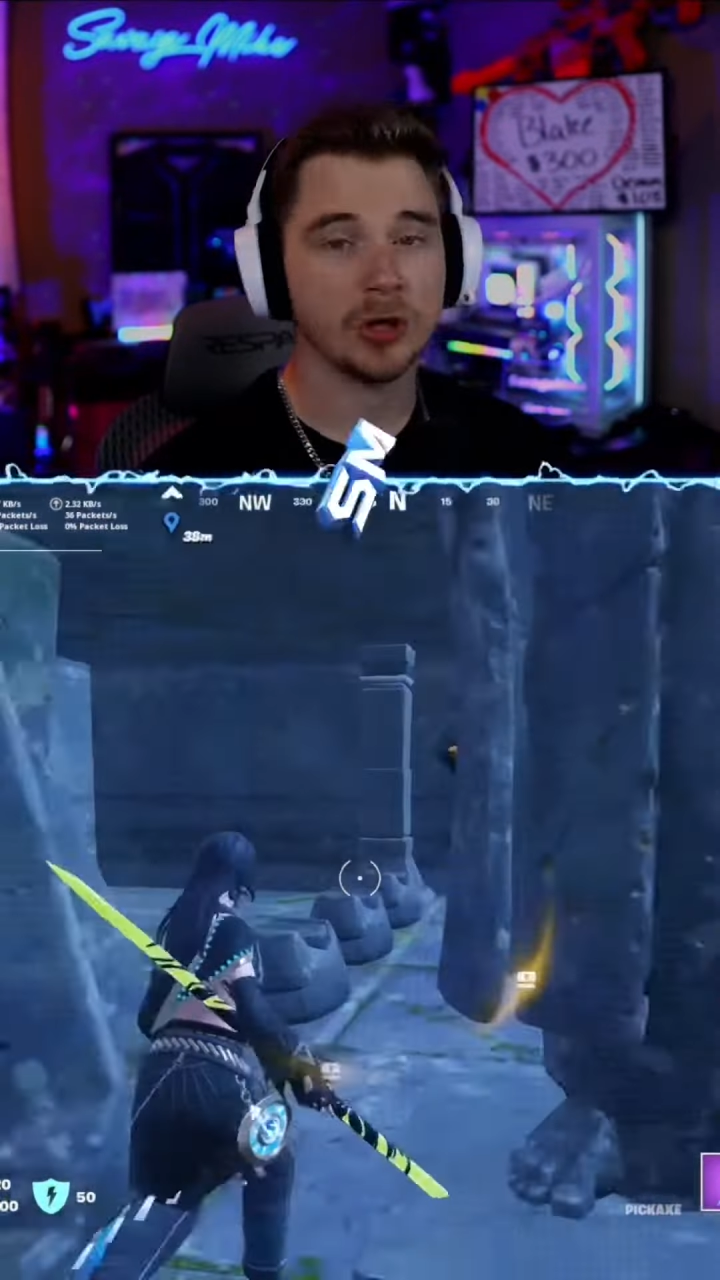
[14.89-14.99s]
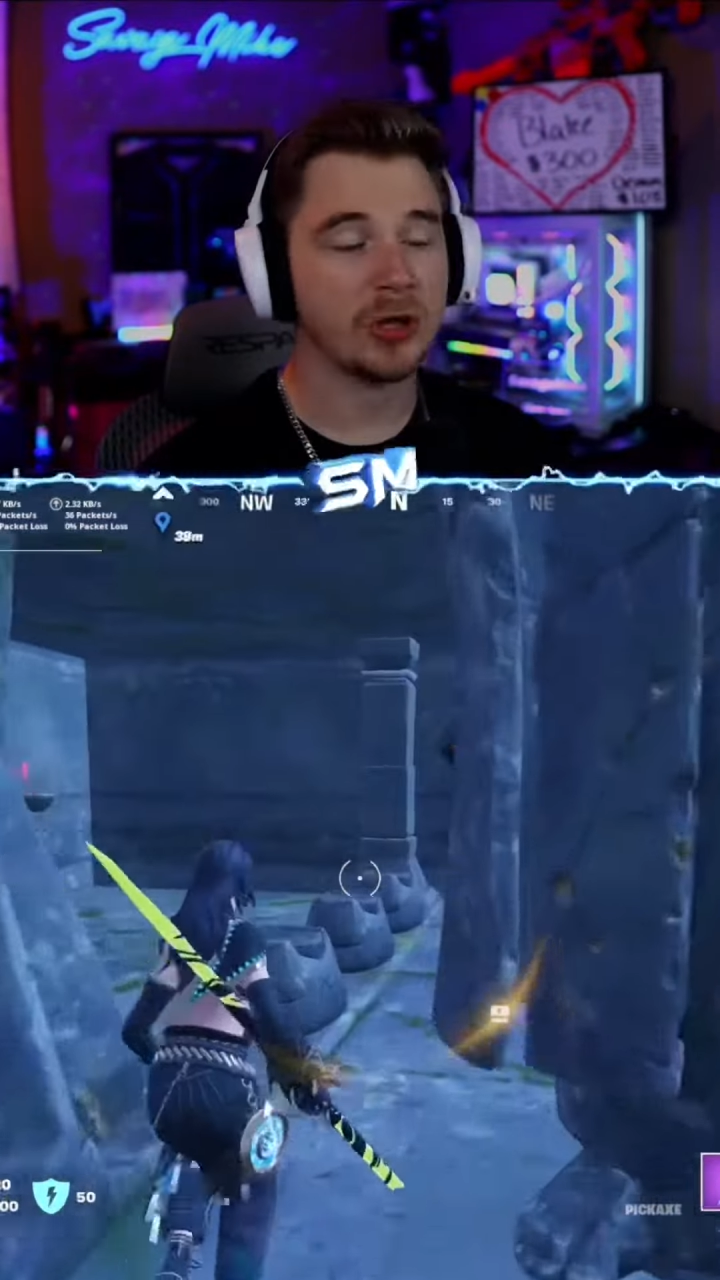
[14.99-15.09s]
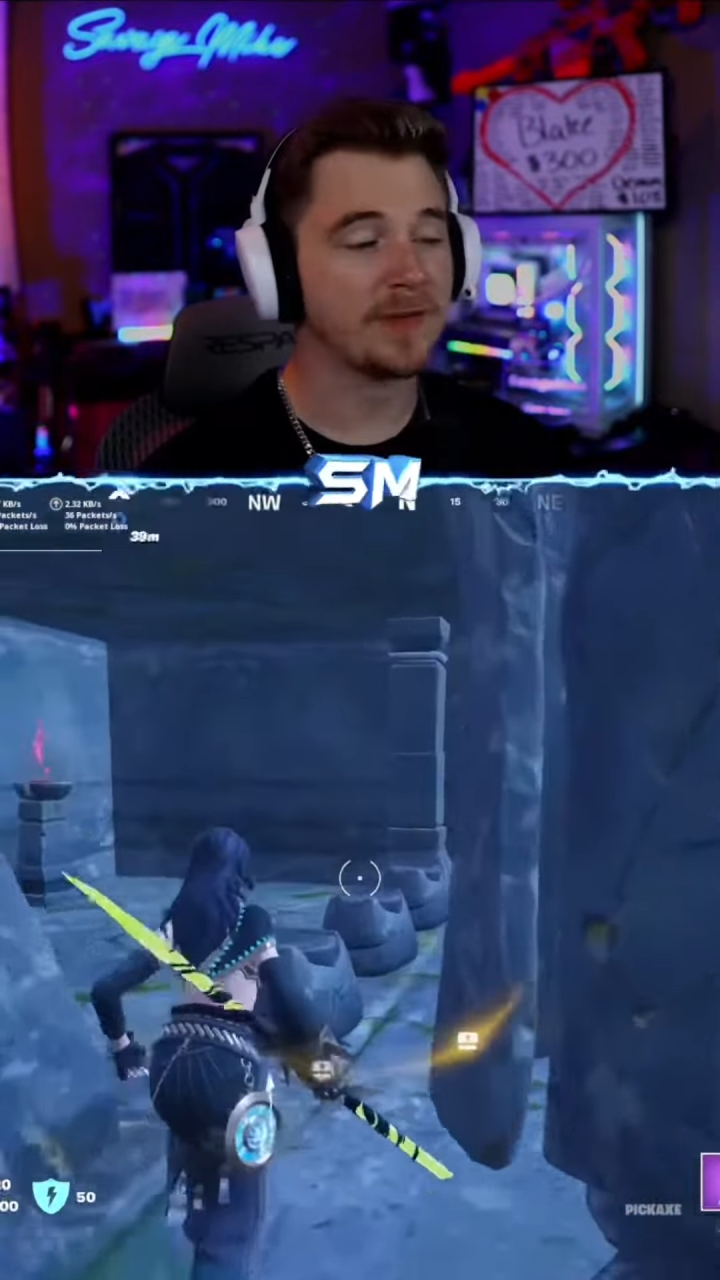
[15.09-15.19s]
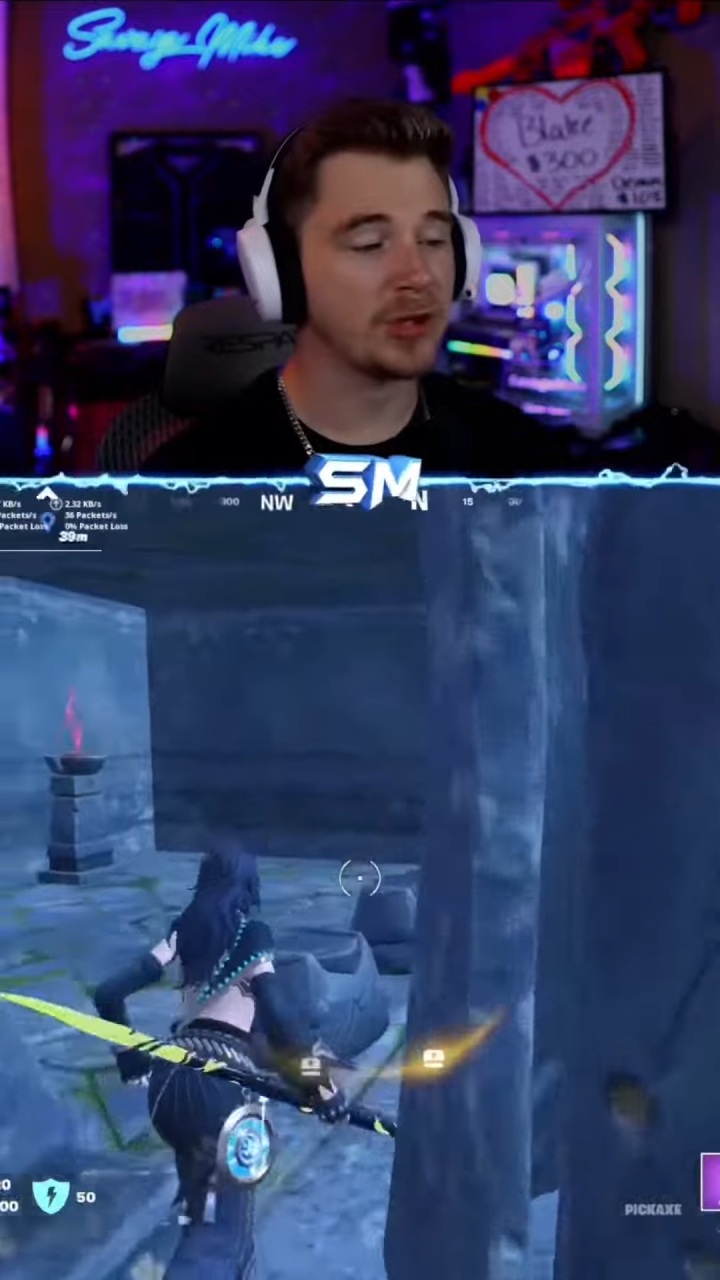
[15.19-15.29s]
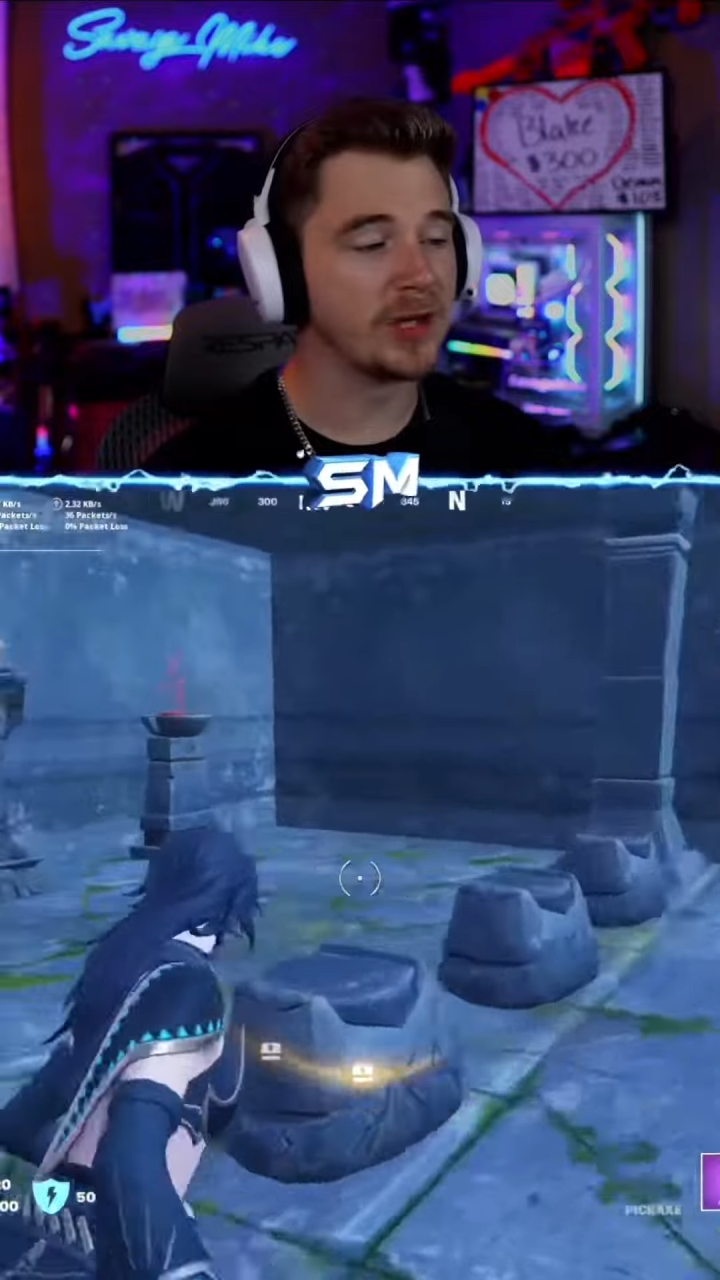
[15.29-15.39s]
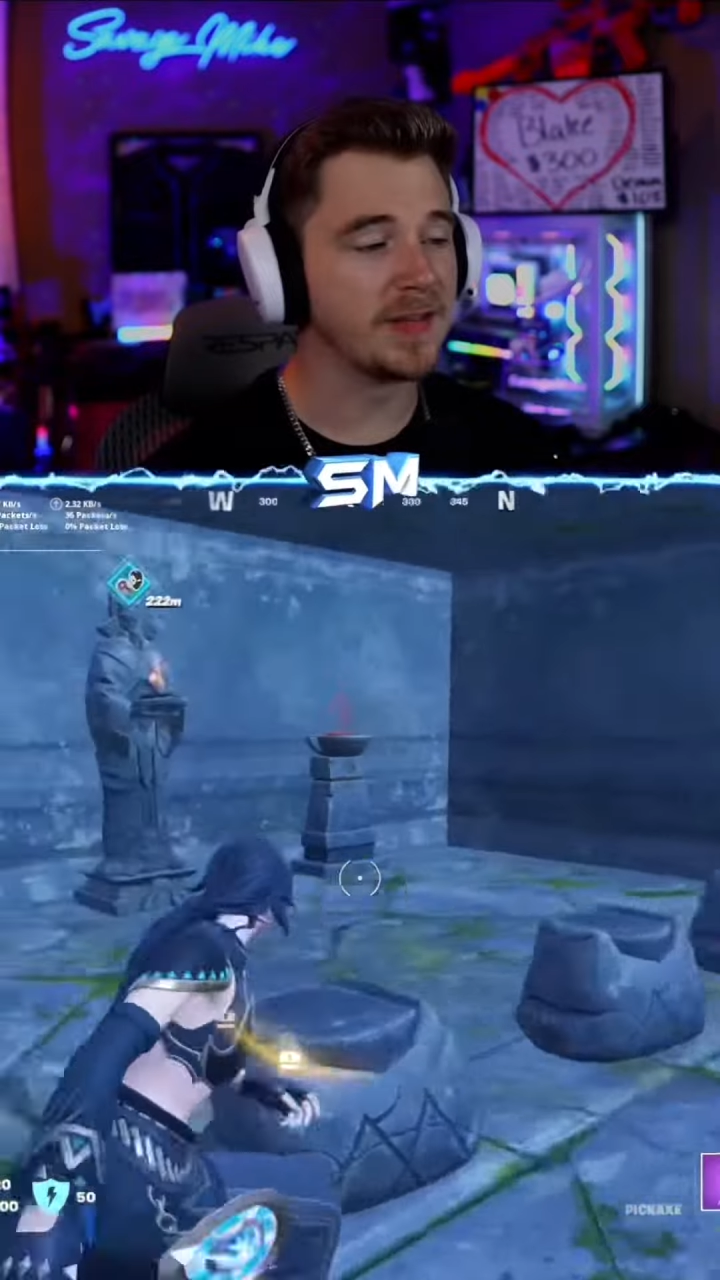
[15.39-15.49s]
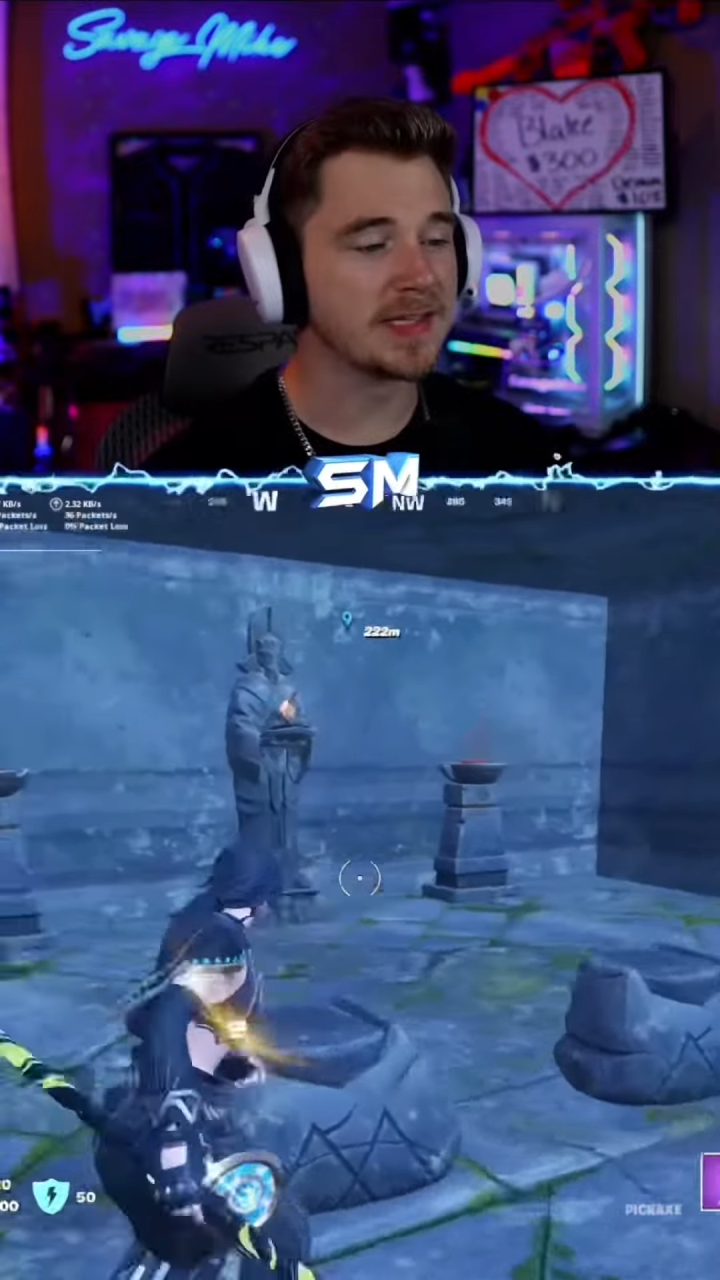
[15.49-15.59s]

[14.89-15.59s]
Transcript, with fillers: You have to look at these